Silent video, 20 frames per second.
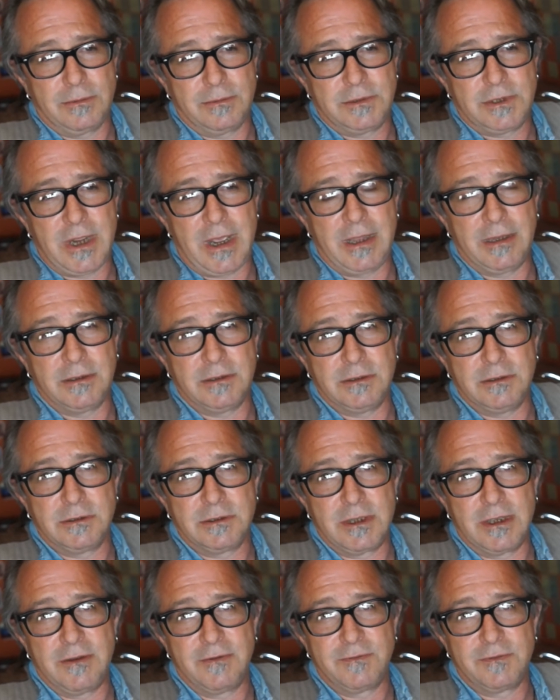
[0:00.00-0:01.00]
challenge
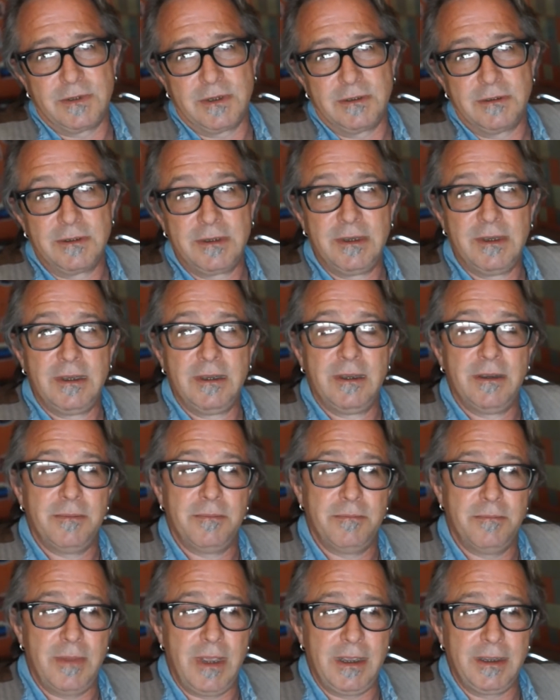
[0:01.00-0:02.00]
yourself to
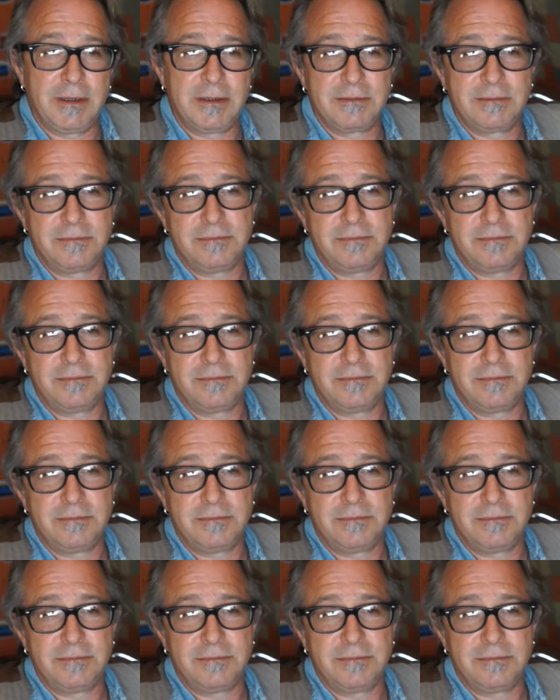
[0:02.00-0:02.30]
make